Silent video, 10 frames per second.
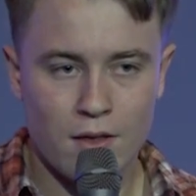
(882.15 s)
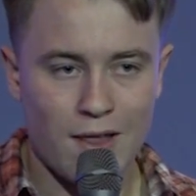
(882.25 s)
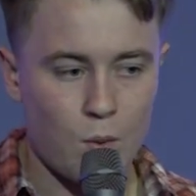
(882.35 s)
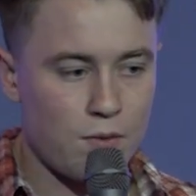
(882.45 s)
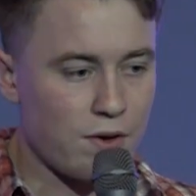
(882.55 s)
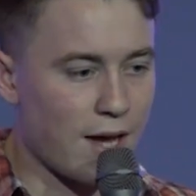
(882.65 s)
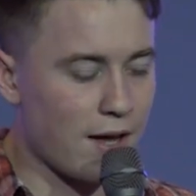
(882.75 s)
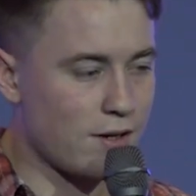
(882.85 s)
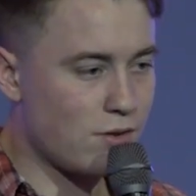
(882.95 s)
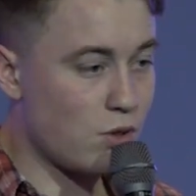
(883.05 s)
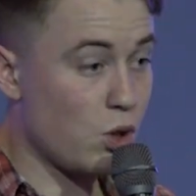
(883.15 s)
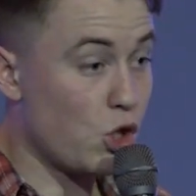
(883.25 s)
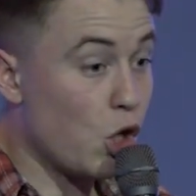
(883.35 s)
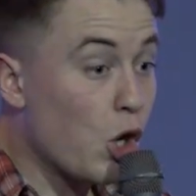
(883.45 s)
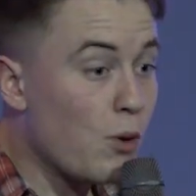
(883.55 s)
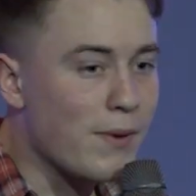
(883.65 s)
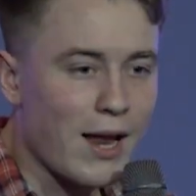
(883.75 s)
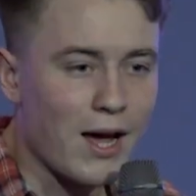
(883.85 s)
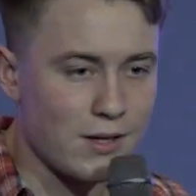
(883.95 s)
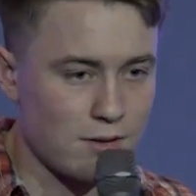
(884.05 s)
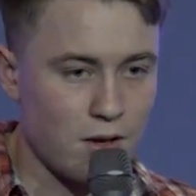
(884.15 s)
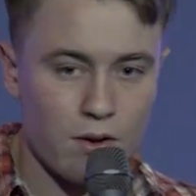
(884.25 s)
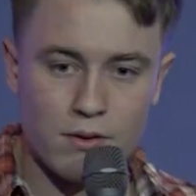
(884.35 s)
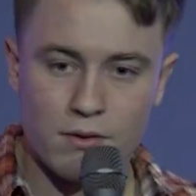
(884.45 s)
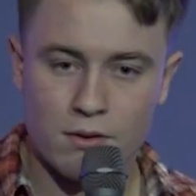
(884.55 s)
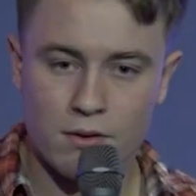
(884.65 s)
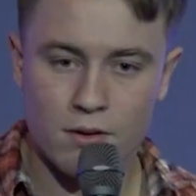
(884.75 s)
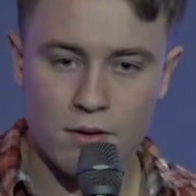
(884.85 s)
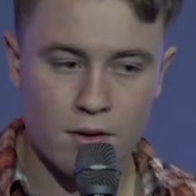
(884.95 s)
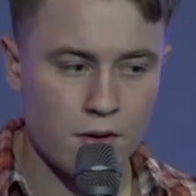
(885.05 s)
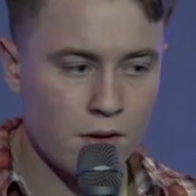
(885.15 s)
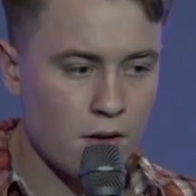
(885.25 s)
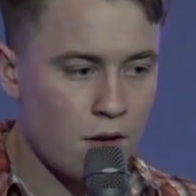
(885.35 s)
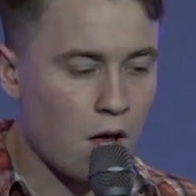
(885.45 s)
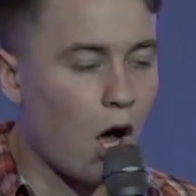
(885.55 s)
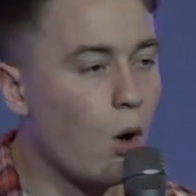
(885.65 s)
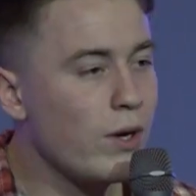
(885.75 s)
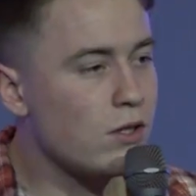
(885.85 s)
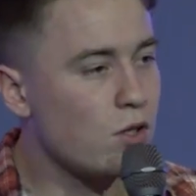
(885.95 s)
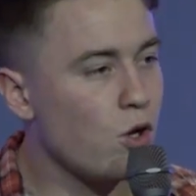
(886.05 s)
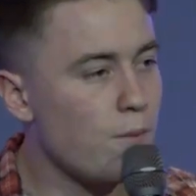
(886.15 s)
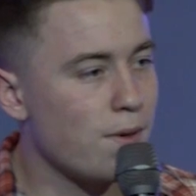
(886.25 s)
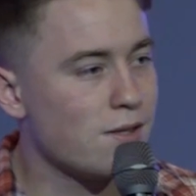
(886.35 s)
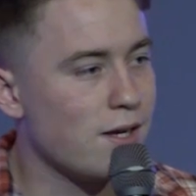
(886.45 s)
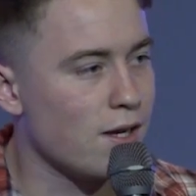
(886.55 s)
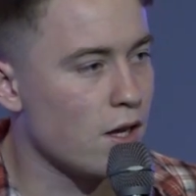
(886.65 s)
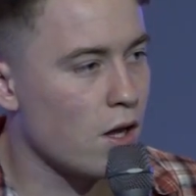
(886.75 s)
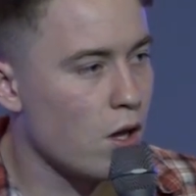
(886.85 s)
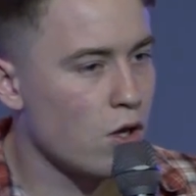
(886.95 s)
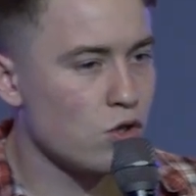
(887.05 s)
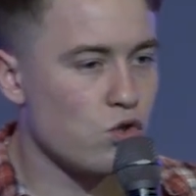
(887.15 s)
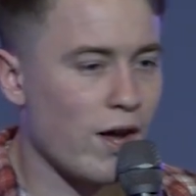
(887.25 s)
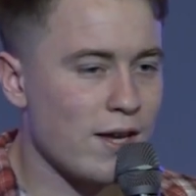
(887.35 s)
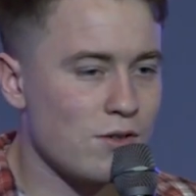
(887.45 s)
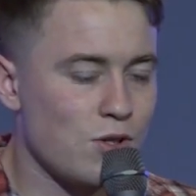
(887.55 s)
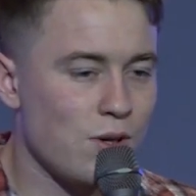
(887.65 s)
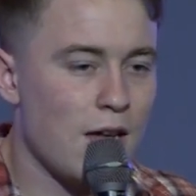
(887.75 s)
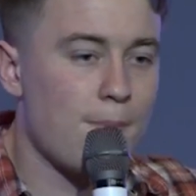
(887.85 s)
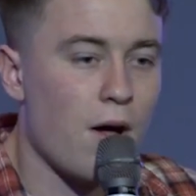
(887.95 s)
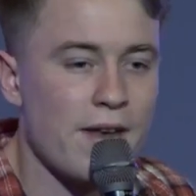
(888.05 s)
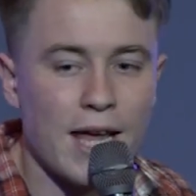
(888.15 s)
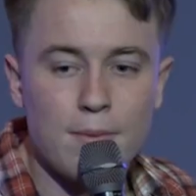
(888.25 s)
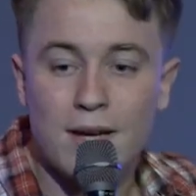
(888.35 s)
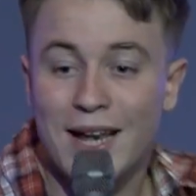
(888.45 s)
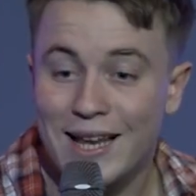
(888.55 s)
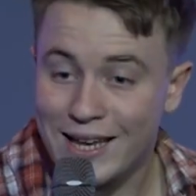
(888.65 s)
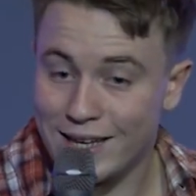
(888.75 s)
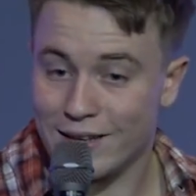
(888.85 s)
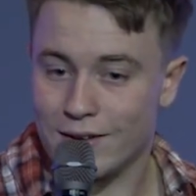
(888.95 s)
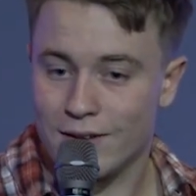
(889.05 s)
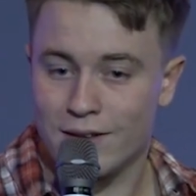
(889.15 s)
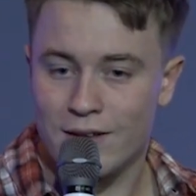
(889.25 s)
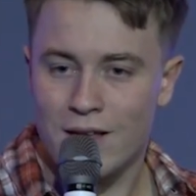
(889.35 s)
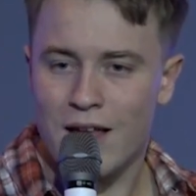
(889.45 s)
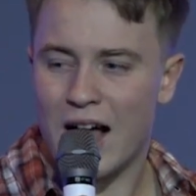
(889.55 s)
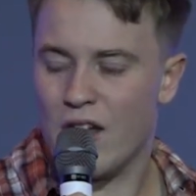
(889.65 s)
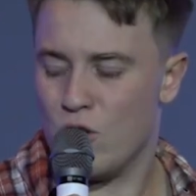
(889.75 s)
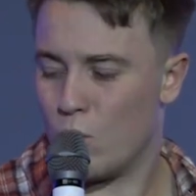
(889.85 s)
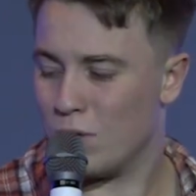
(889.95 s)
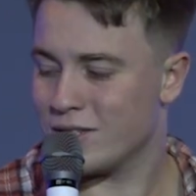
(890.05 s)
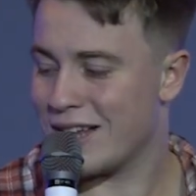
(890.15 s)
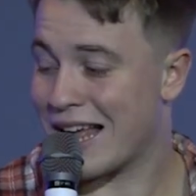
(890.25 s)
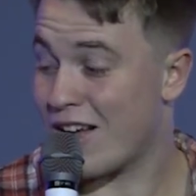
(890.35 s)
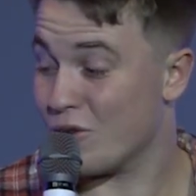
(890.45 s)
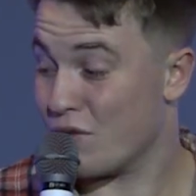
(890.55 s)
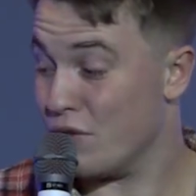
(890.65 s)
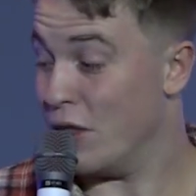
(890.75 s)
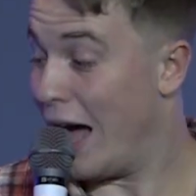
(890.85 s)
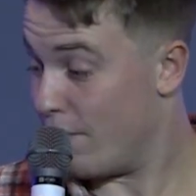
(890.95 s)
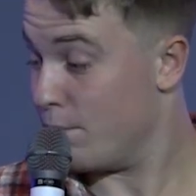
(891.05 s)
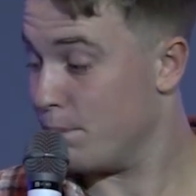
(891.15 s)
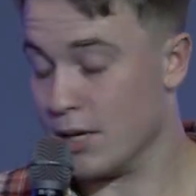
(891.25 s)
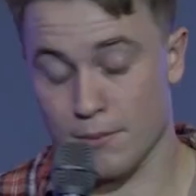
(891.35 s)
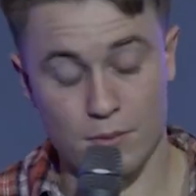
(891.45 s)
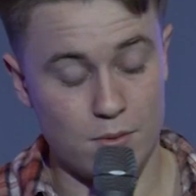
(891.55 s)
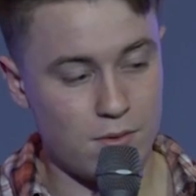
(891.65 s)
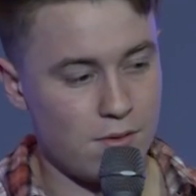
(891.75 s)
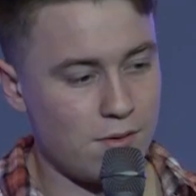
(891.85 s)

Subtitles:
that we forget to humanize the lost? Are we too busy trying to keep our name clean and not wanting to hang out with that people?